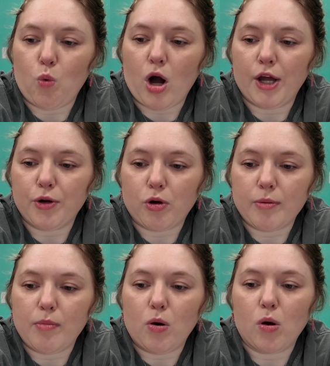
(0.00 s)
one
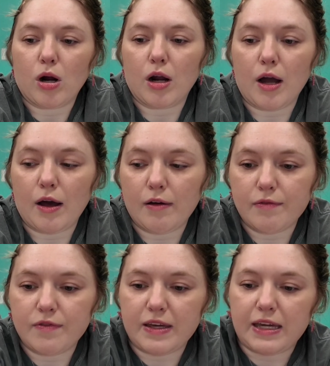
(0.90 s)
or more
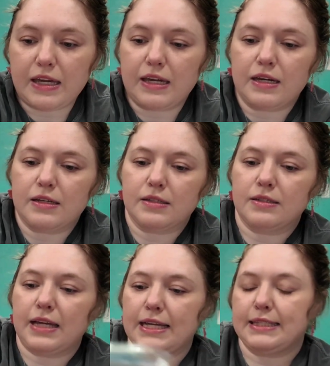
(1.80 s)
of the
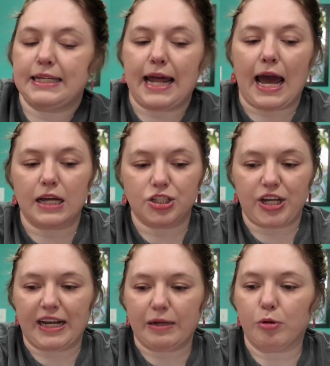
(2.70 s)
Stacy
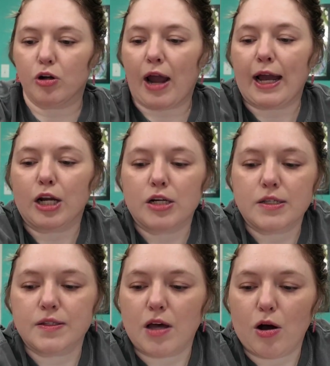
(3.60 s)
Nash animal
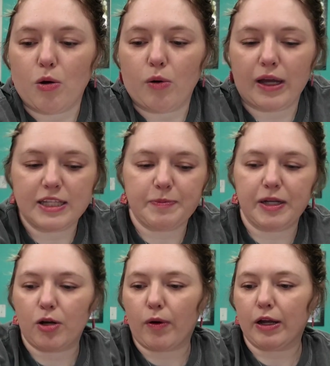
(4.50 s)
crackers. So it's
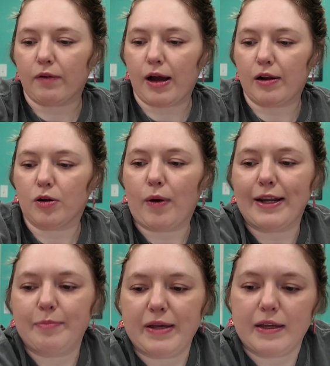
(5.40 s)
been going around
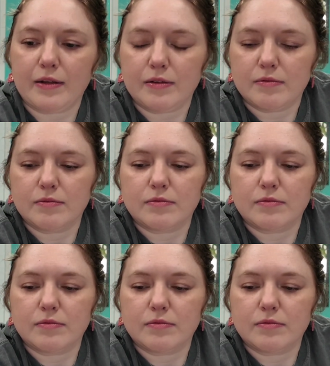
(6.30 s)
quite a bit.